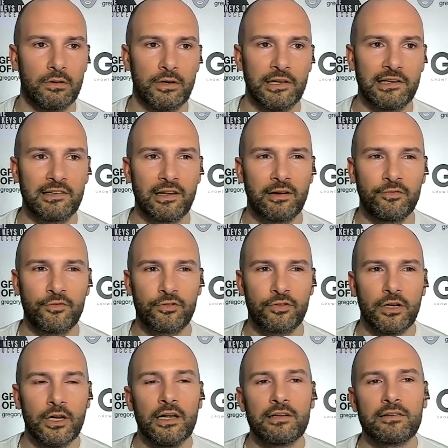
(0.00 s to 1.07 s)
instead of
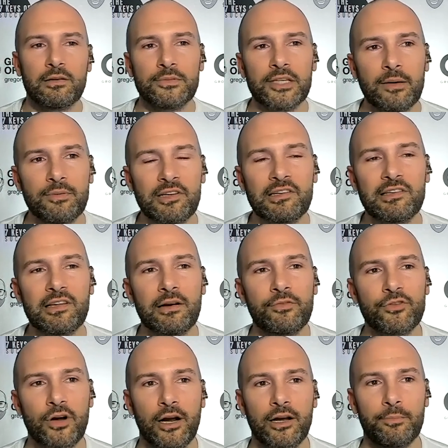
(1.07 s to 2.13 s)
sometimes instead of
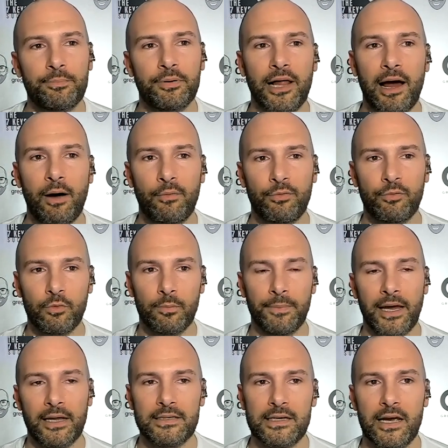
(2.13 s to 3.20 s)
trying to plow through a
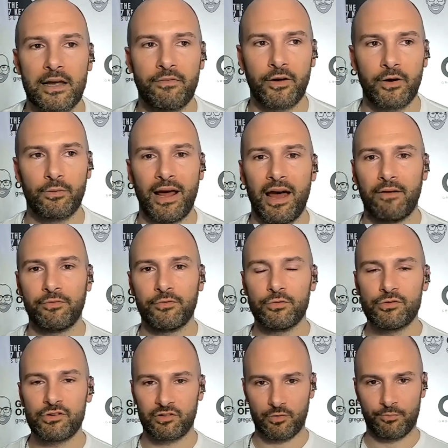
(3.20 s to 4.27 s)
bad day if I don't have to,
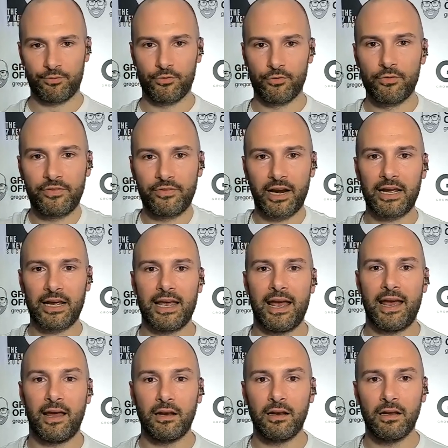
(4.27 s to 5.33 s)
just to prove that I
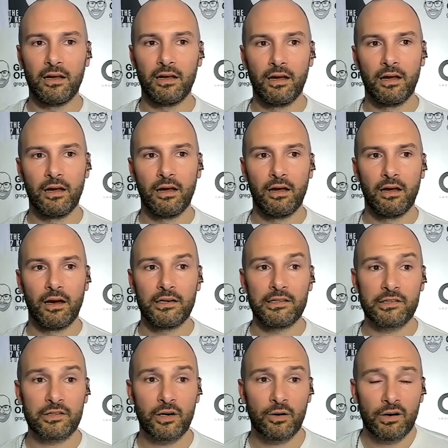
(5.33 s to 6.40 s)
can, I
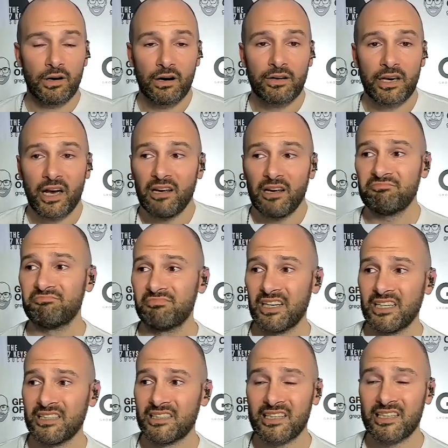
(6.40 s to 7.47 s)
just go, okay,
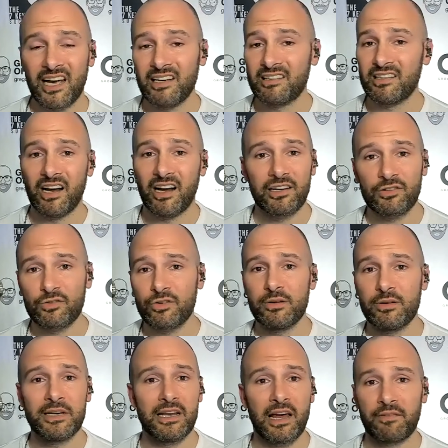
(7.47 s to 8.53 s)
today is an ice
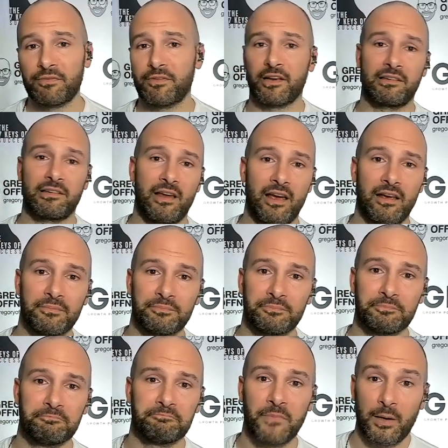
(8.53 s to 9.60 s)
cream and Netflix day.
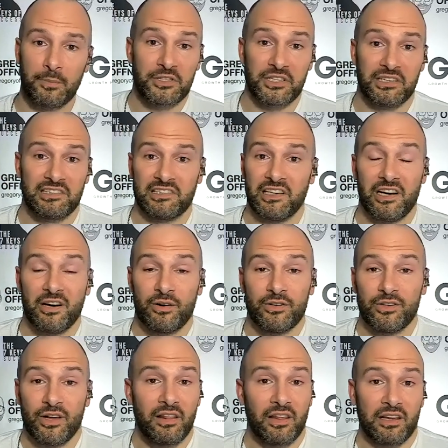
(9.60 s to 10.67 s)
Mm-hmm. I'm just going to sit here and
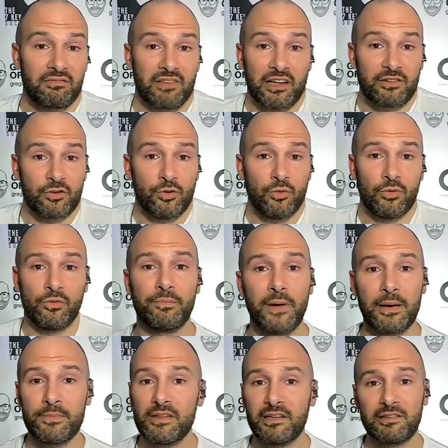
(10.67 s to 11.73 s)
do, and like, that's cool.
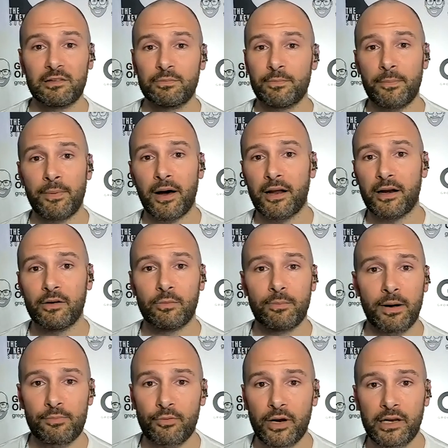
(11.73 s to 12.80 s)
Maybe this is my body or
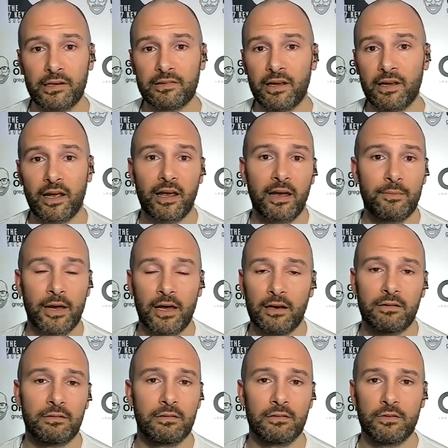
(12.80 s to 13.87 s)
my brain saying, hey,
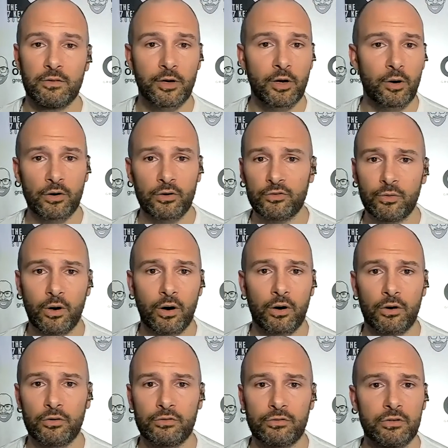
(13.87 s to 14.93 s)
man, you've been going too
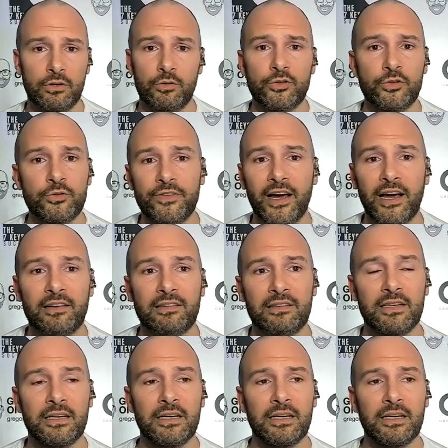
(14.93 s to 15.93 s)
hard, you know, too fast.